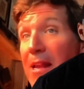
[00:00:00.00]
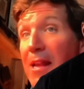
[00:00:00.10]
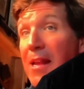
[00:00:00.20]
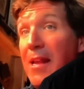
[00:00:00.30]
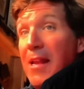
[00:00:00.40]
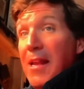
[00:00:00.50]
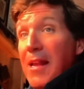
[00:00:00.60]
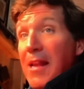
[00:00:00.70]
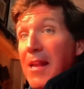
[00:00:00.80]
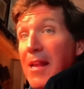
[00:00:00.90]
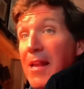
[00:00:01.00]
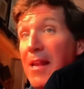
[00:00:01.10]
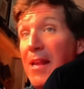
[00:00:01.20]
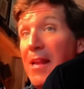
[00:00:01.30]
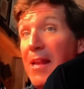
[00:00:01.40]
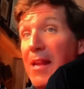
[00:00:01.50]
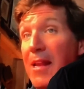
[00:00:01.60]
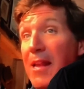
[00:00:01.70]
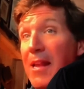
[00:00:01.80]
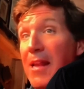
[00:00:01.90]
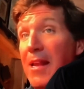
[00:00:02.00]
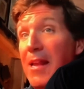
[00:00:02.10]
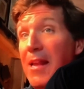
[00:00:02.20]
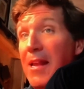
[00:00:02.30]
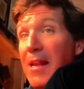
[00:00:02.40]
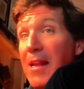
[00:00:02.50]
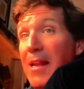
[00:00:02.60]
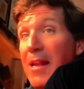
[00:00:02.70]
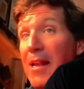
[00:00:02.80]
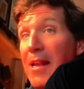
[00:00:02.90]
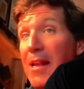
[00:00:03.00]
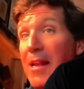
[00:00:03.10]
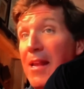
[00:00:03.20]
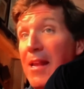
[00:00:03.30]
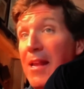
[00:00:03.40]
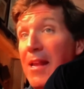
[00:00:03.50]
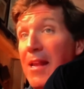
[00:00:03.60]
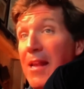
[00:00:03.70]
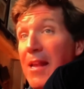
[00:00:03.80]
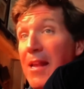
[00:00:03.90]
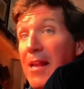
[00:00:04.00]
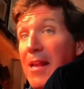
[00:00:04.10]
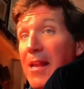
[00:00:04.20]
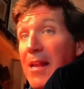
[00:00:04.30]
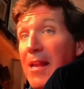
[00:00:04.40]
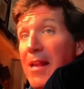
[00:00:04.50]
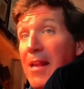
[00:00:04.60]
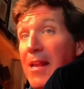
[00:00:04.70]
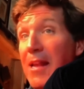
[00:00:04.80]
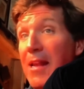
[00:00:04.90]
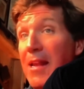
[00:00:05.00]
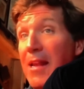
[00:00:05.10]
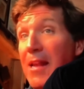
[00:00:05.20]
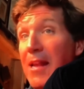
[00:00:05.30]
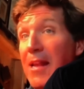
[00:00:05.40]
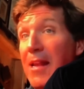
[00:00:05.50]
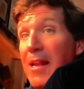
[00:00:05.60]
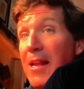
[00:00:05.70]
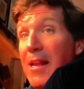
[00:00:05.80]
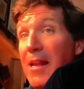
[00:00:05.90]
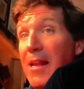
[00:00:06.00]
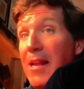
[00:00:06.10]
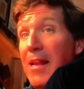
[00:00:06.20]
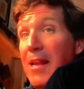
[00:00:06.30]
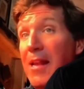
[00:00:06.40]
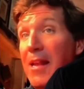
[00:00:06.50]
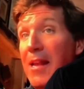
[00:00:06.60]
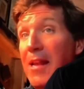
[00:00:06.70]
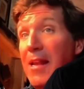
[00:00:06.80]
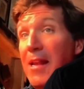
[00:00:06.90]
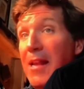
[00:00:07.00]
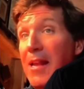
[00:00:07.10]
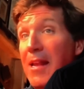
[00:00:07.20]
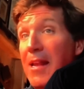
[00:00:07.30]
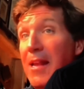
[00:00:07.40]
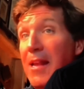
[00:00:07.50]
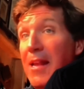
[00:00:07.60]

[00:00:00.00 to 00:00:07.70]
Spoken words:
This person isn't speaking.